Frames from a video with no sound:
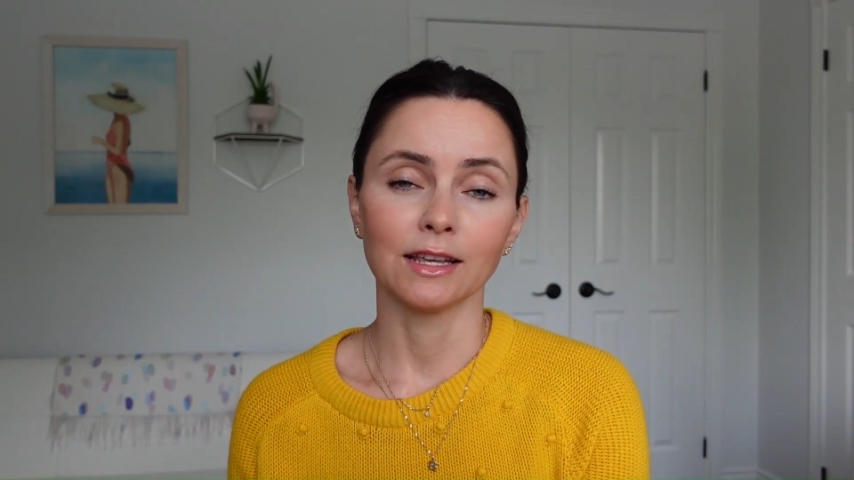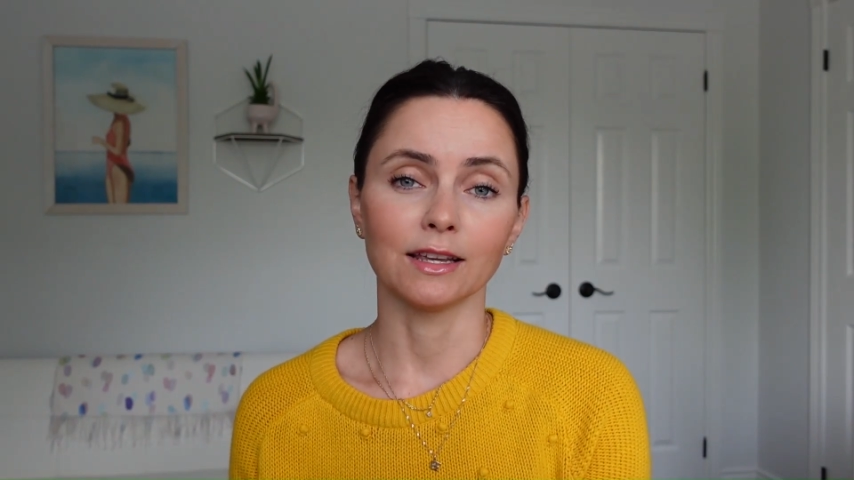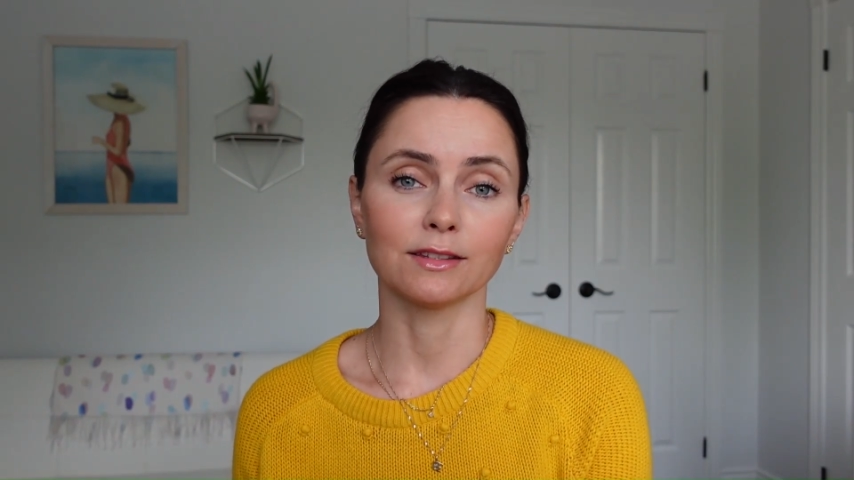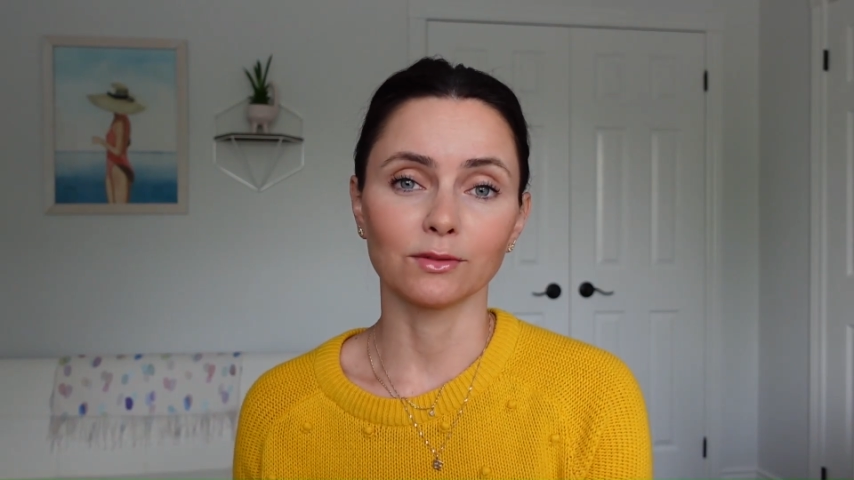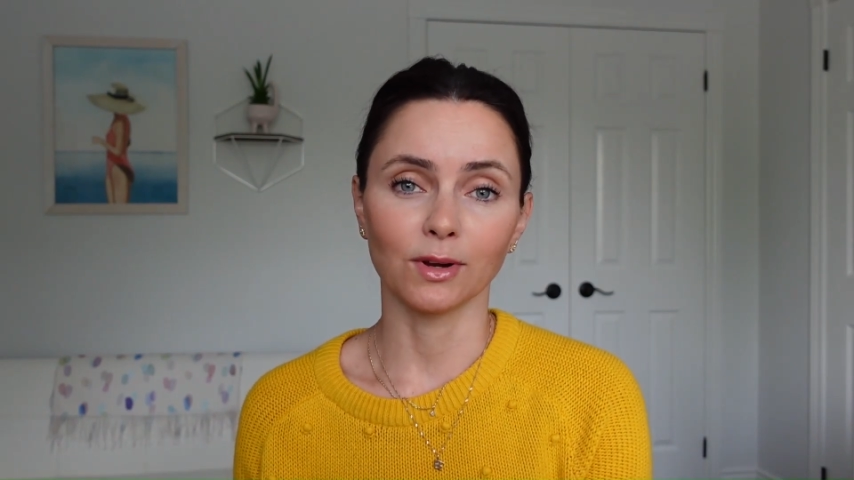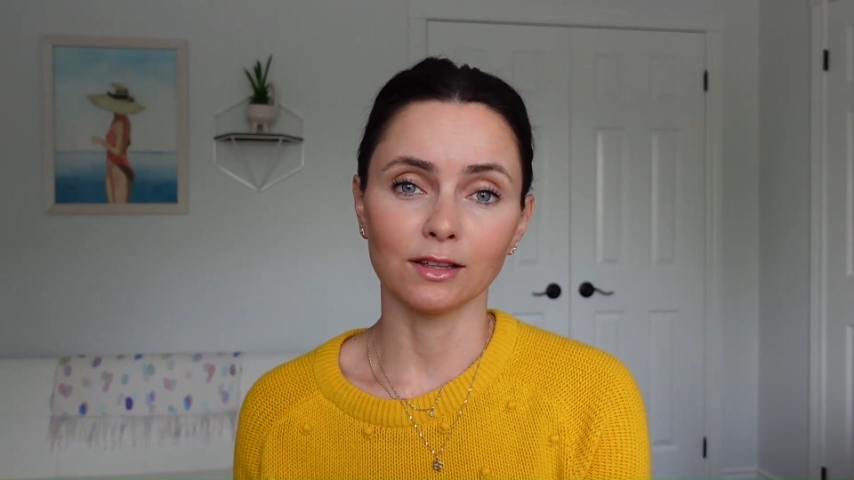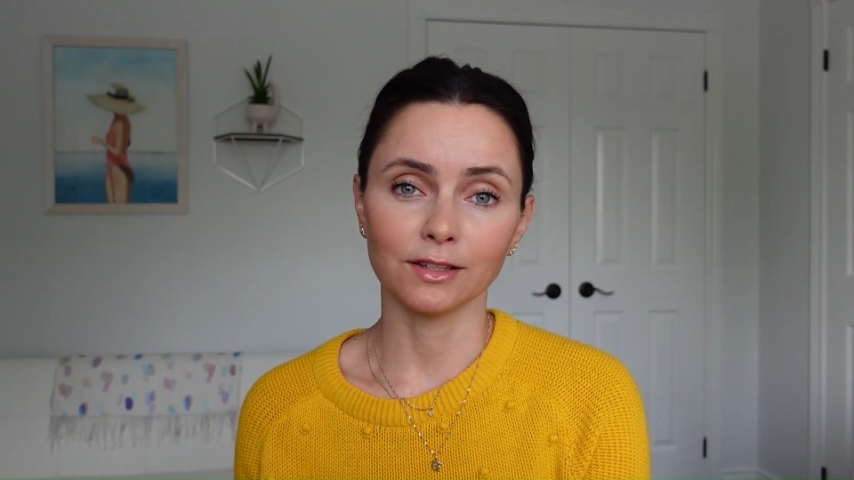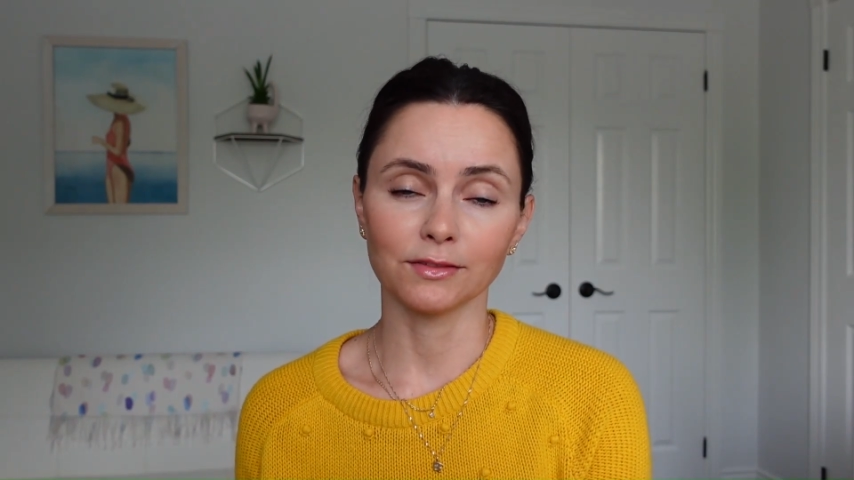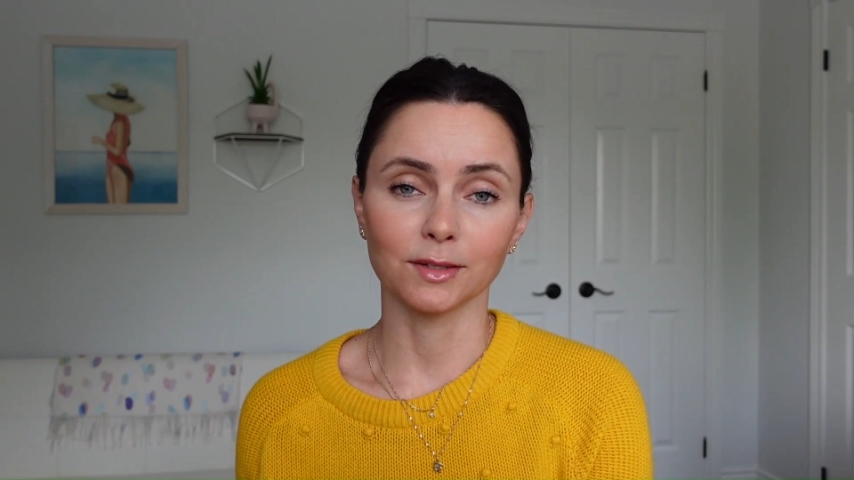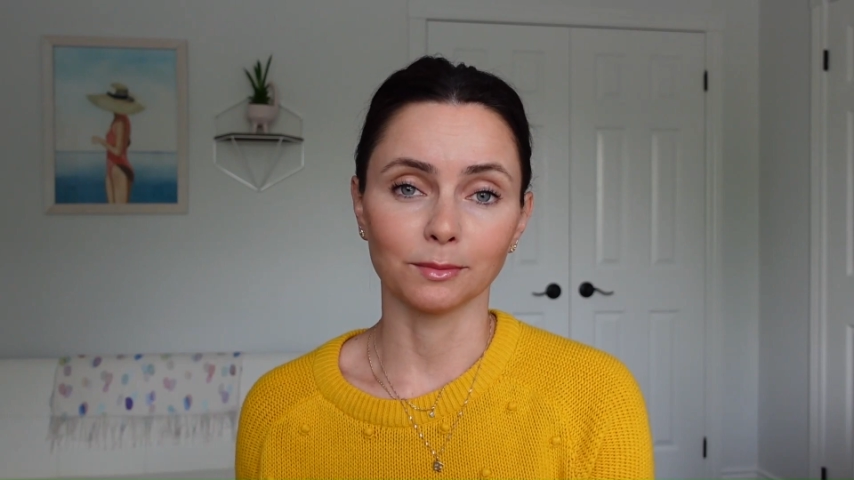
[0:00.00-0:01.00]
is the
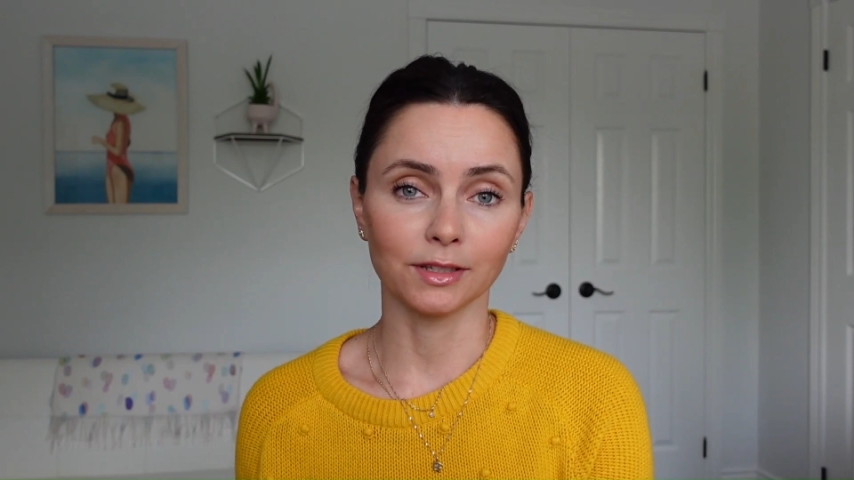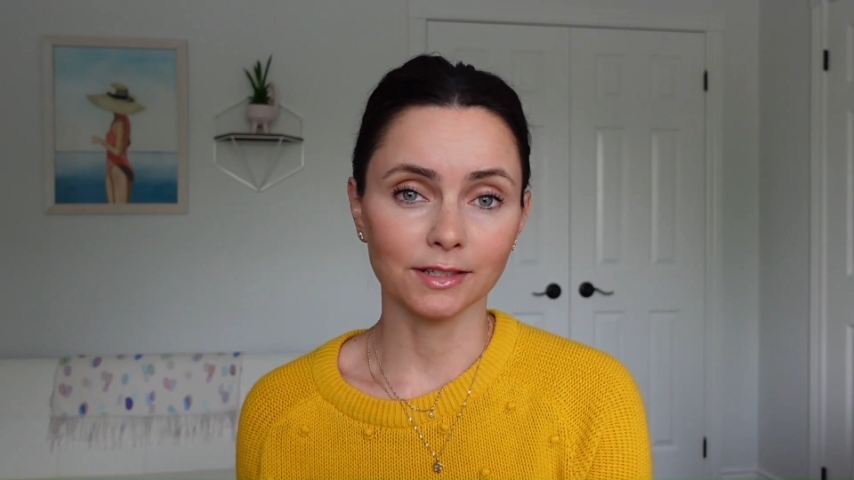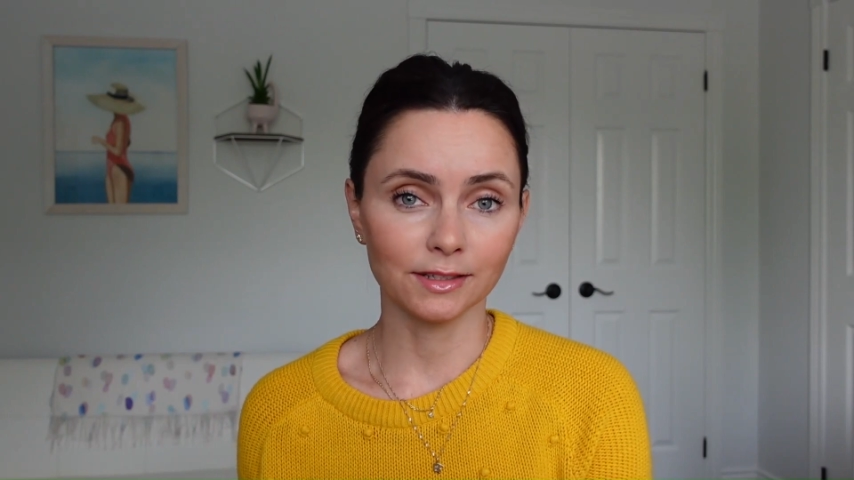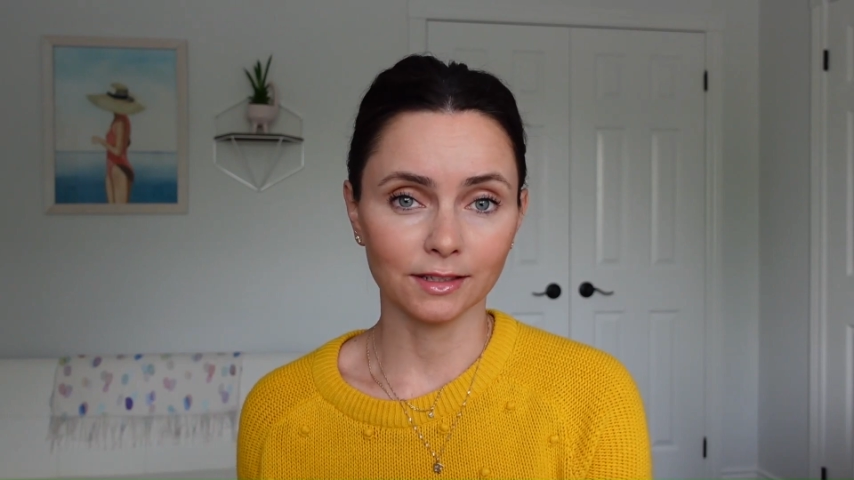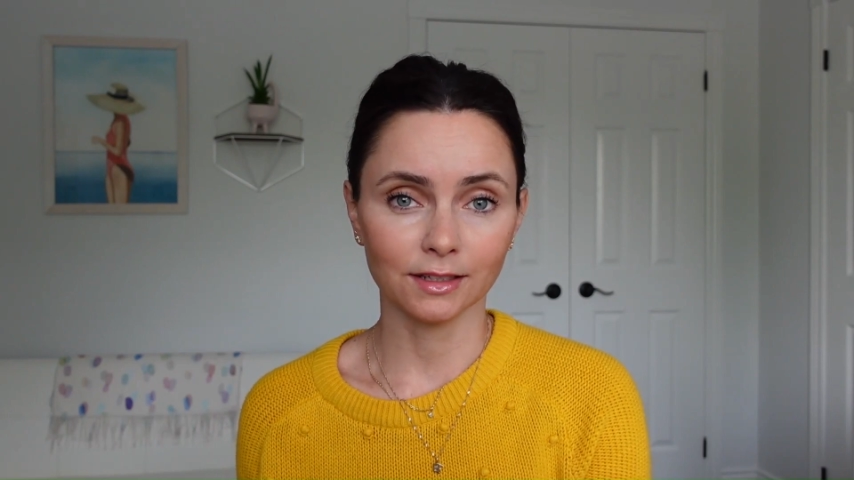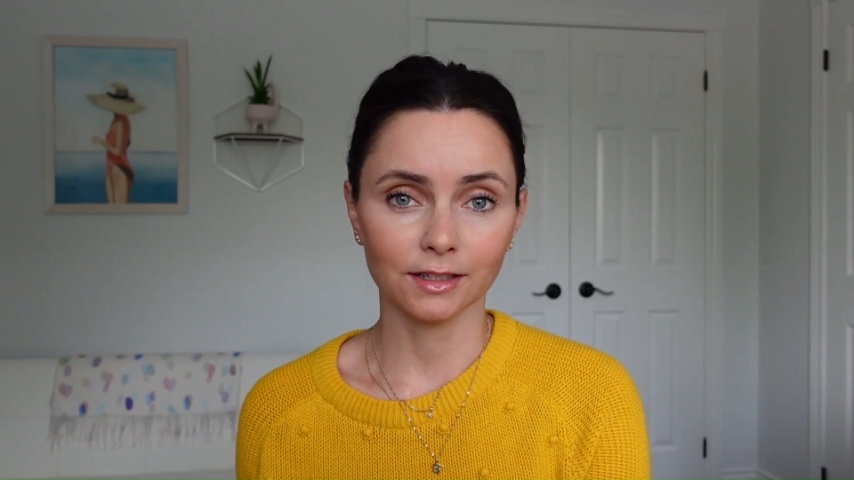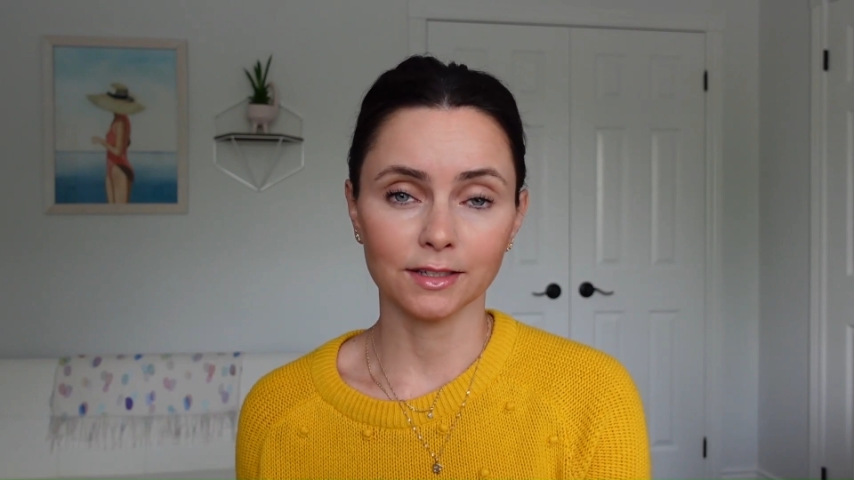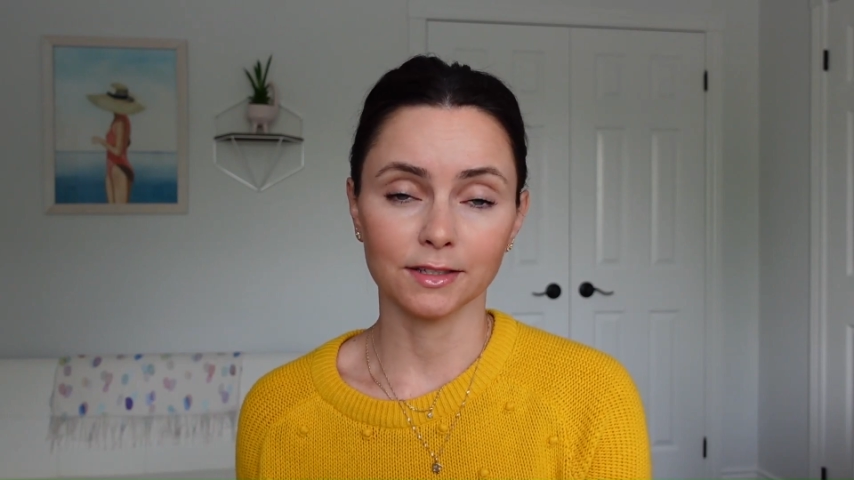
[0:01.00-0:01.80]
relative simplicity,